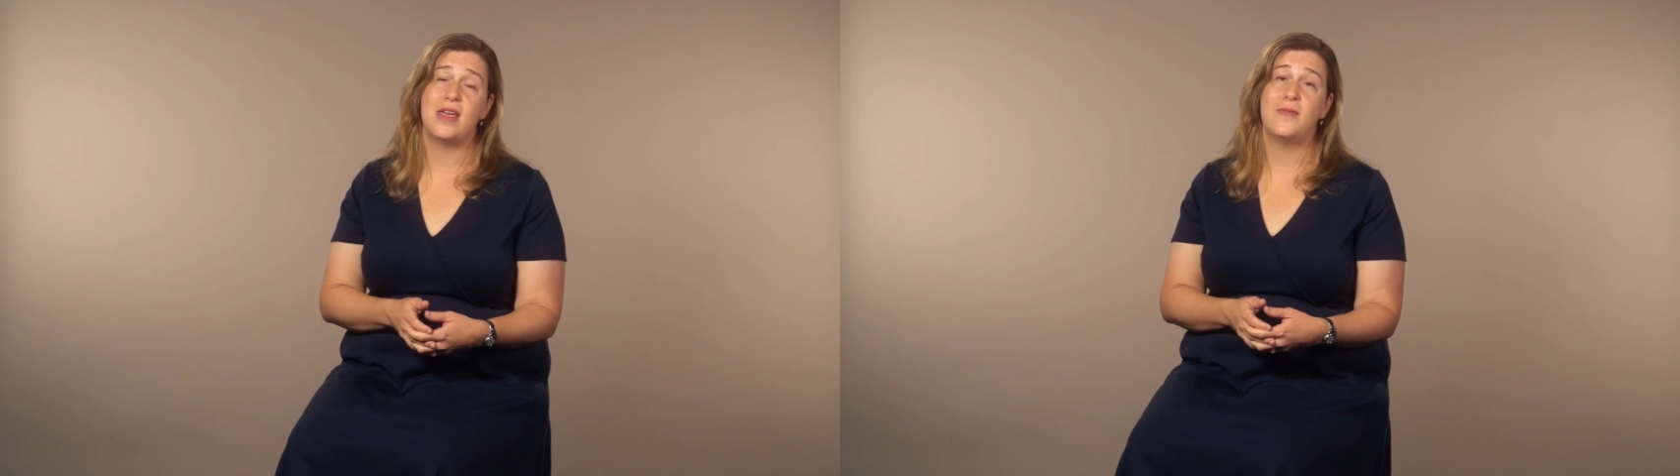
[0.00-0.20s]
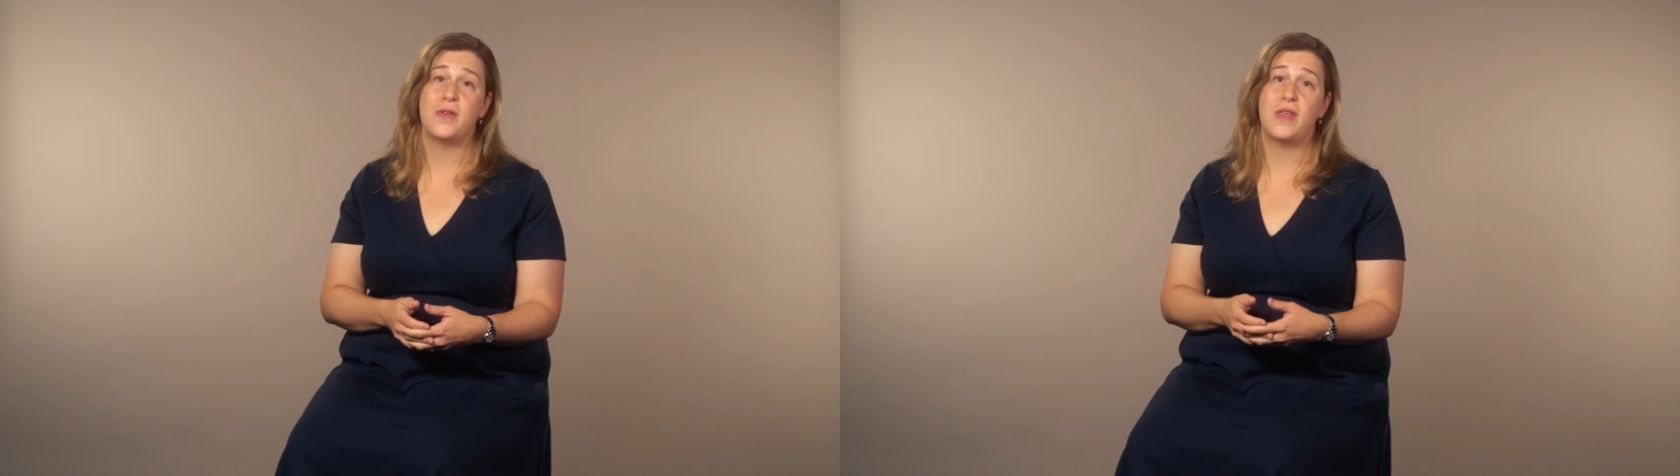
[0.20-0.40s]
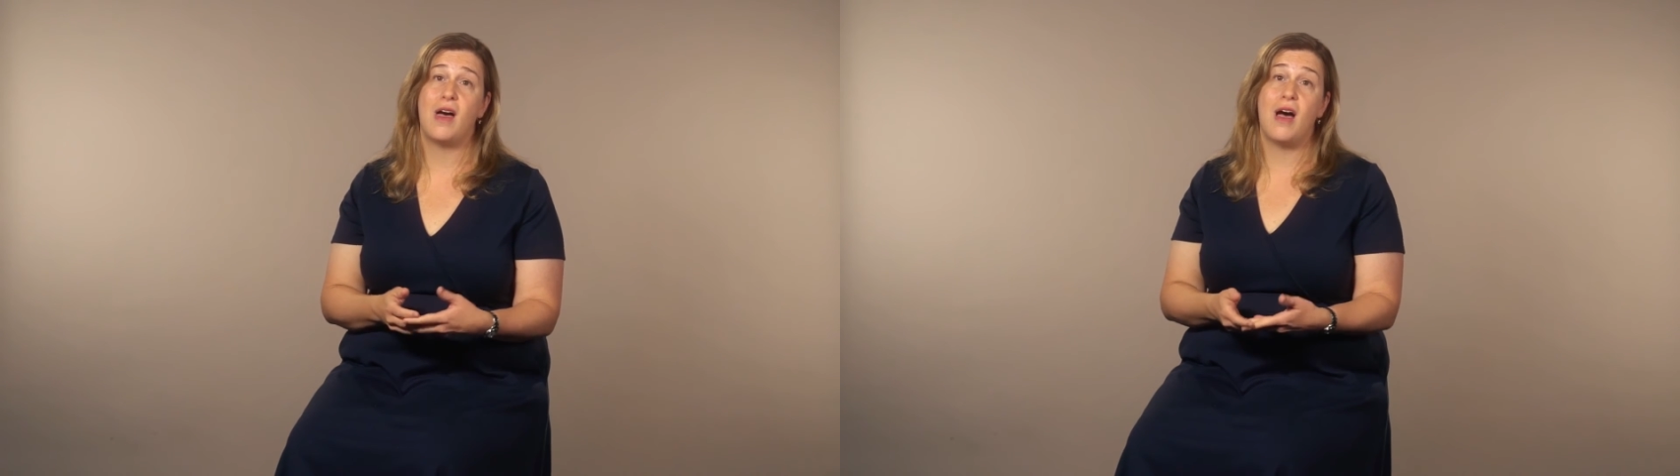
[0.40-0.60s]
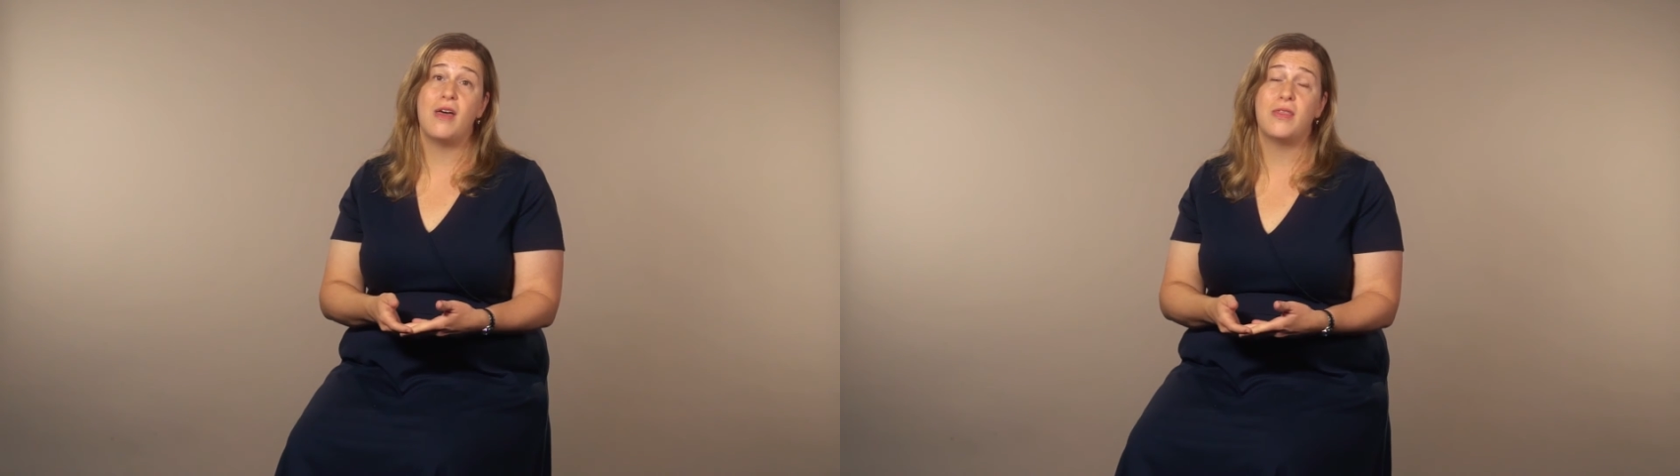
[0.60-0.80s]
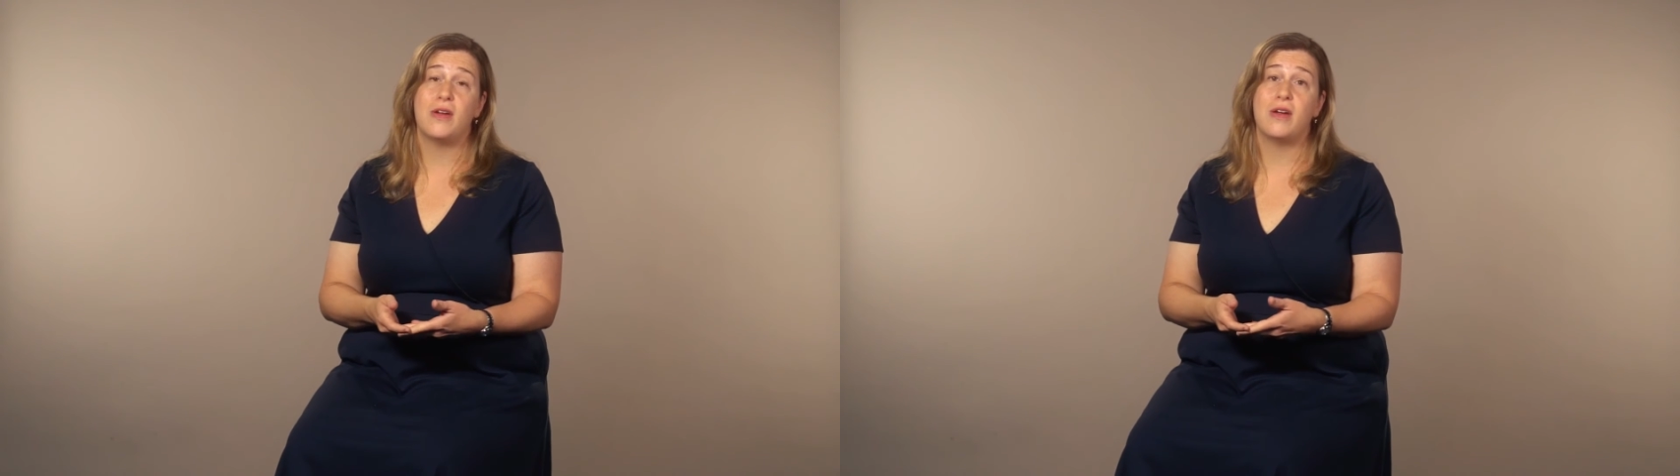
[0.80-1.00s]
And for the
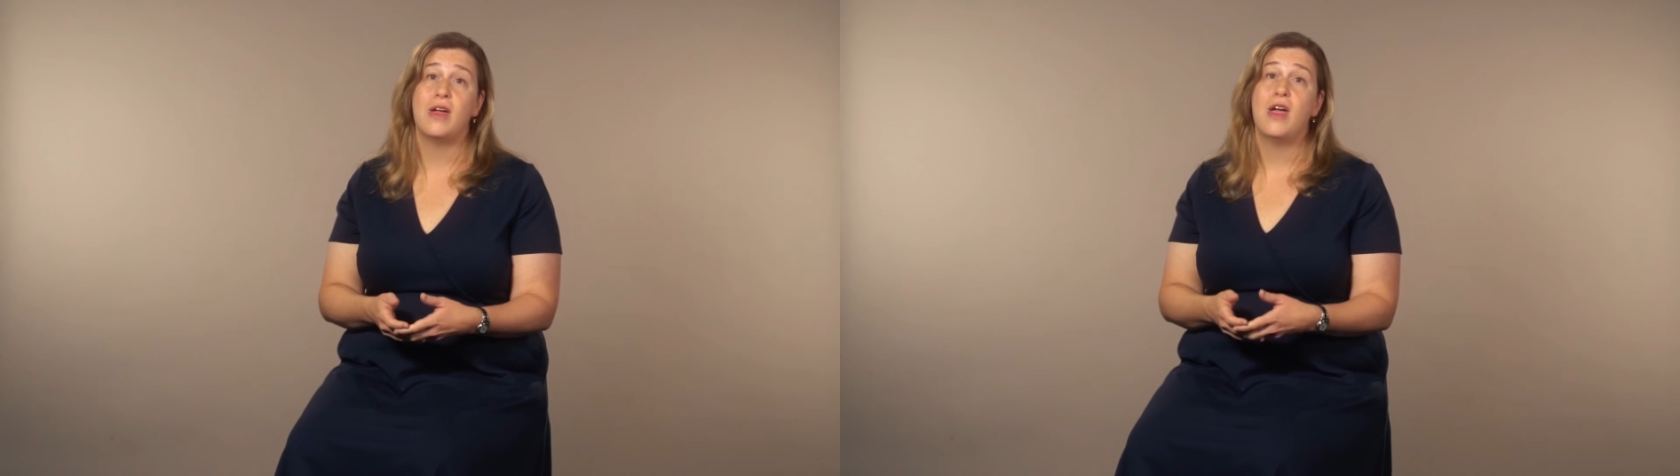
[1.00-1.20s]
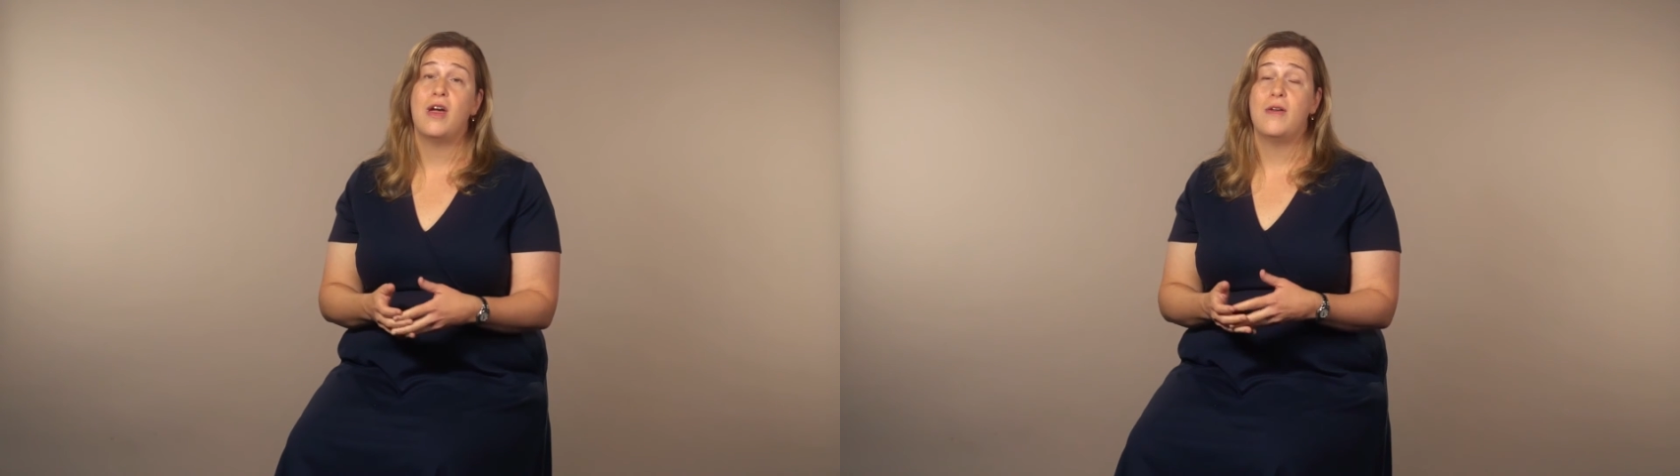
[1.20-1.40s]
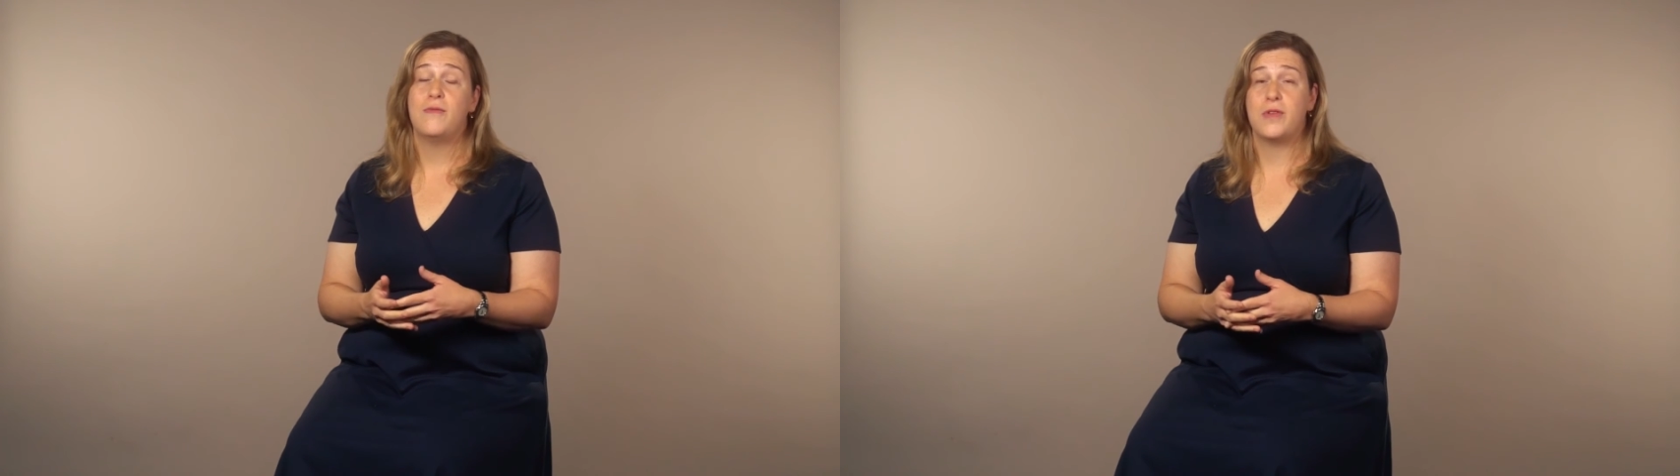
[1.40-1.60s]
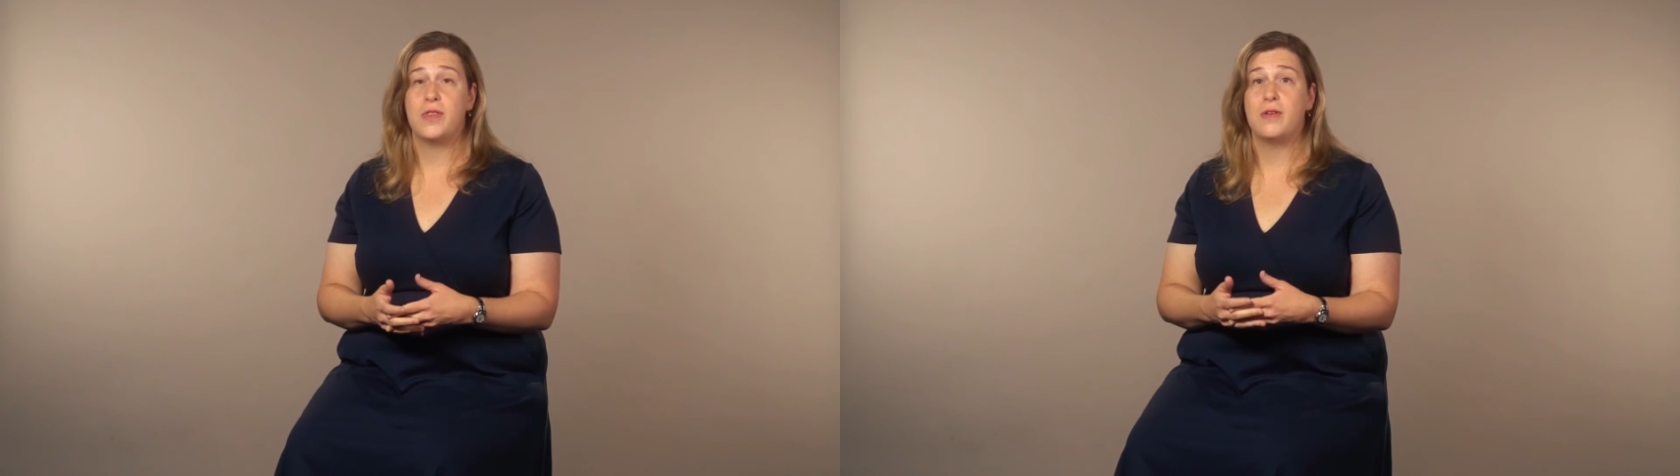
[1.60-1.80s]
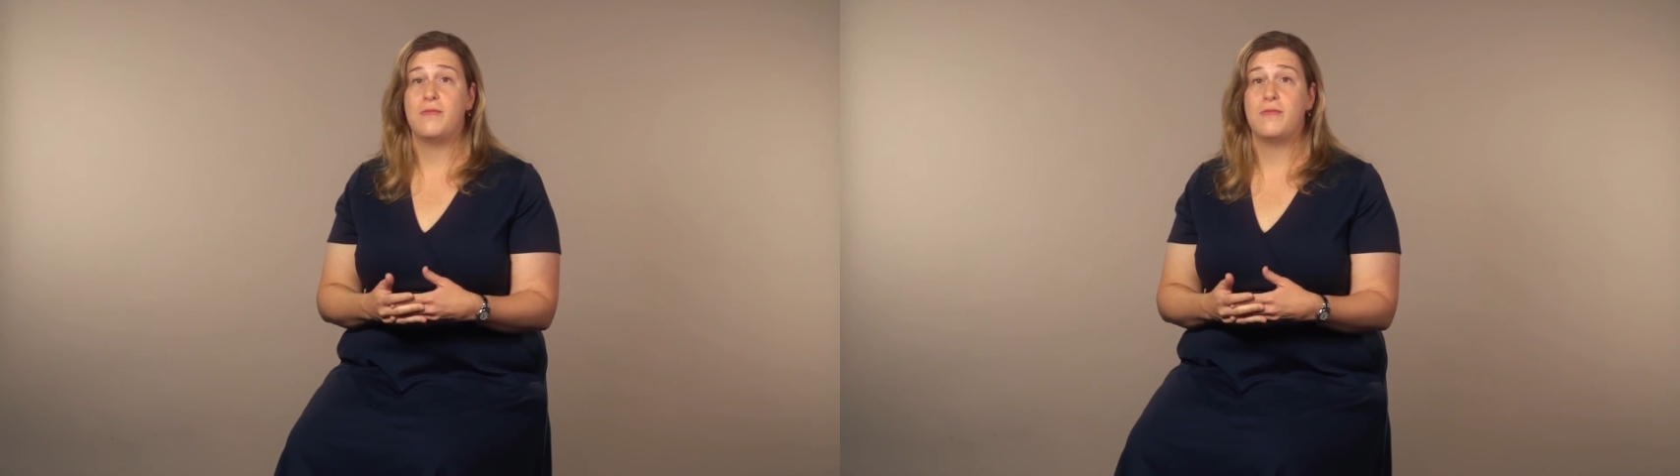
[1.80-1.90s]
author, for the